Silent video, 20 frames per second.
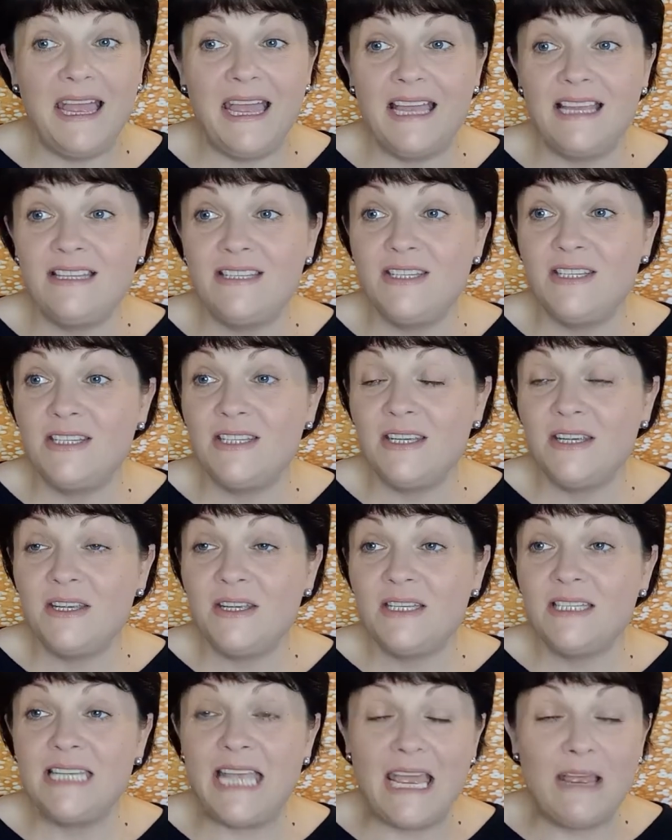and
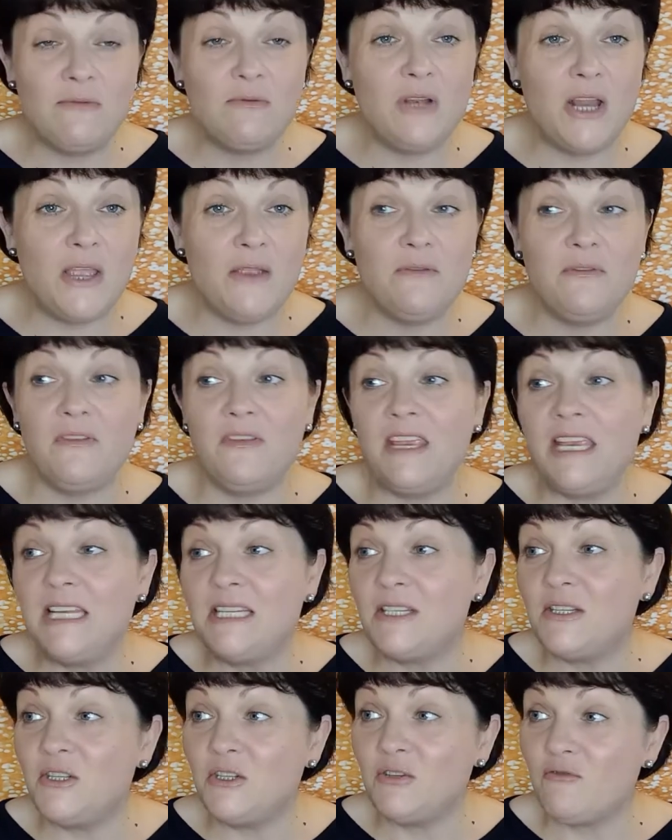download
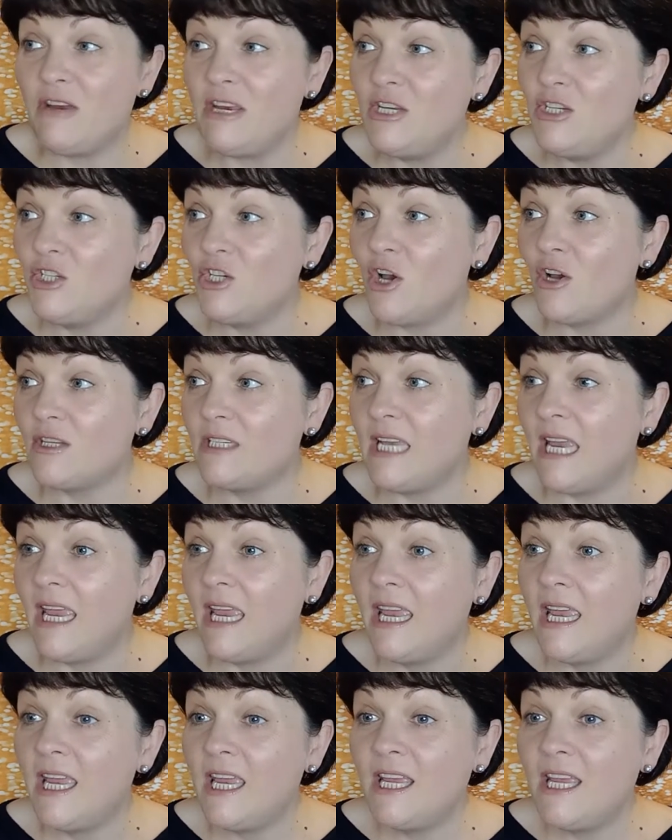things and screenshot
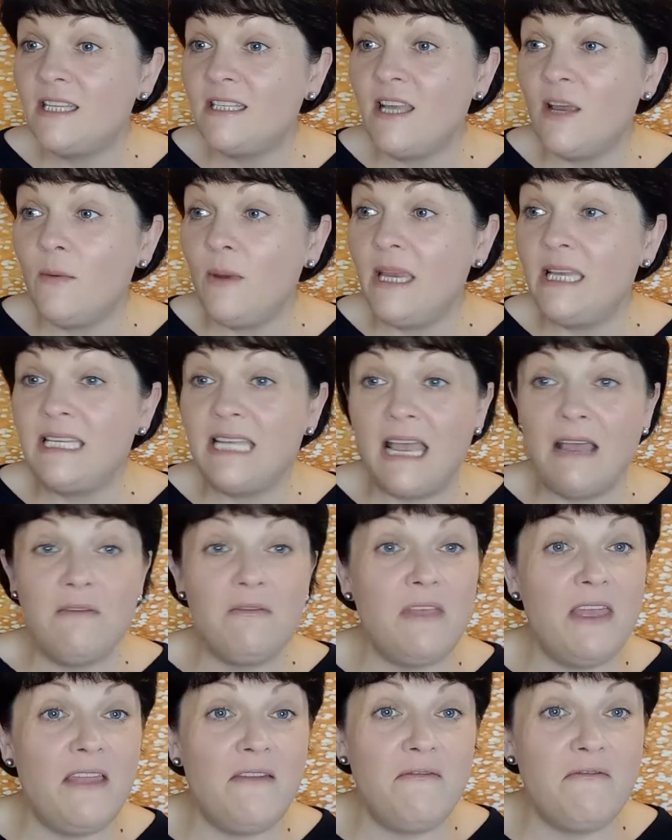it. So it's
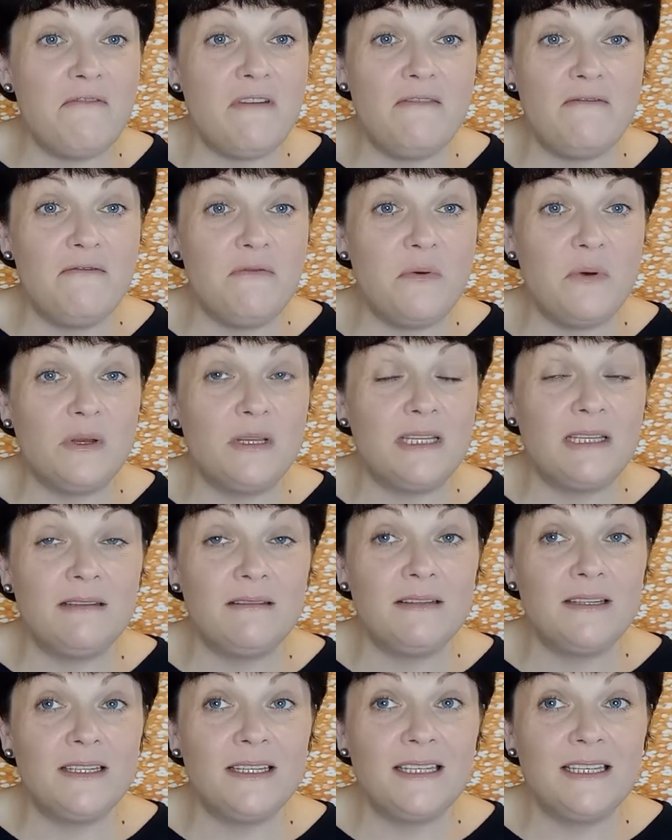out there for everyone
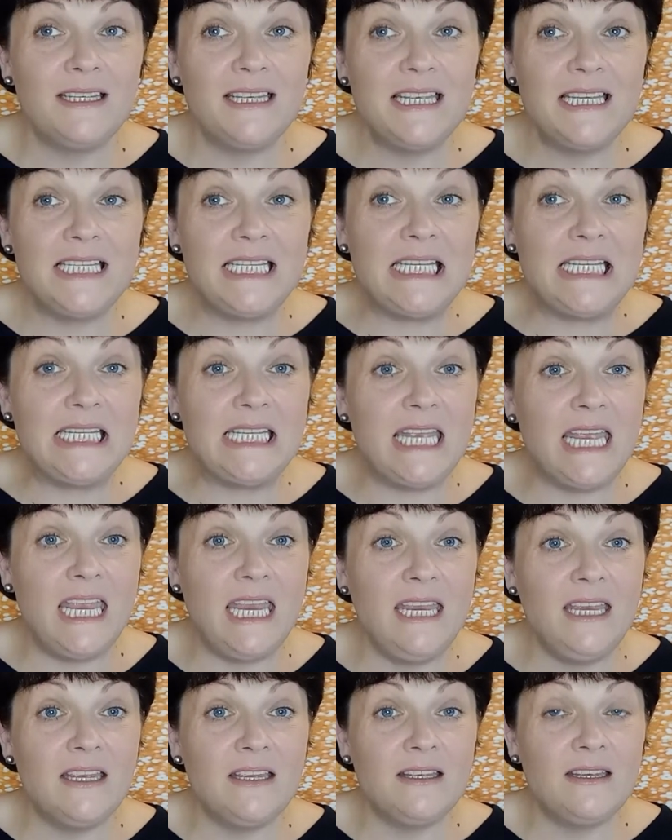to
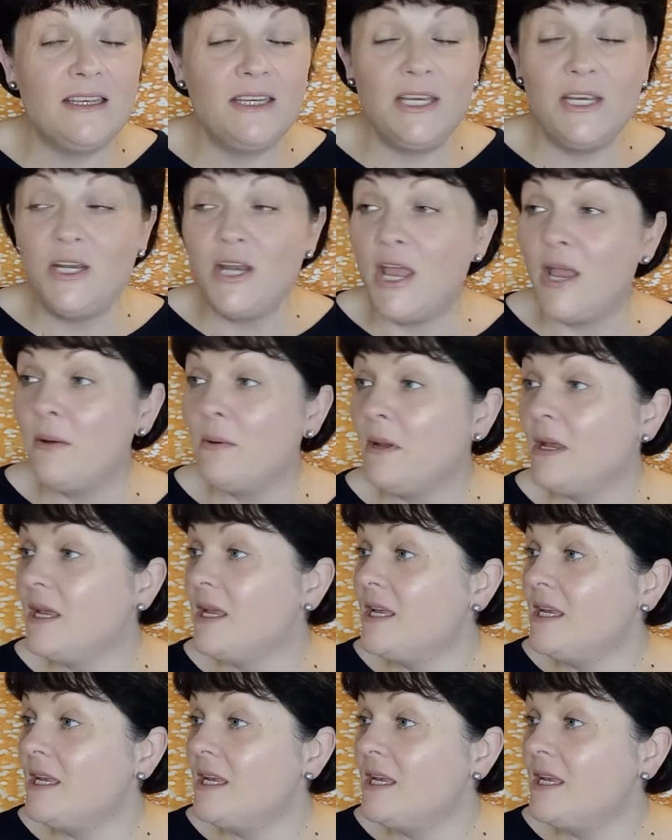see, you know.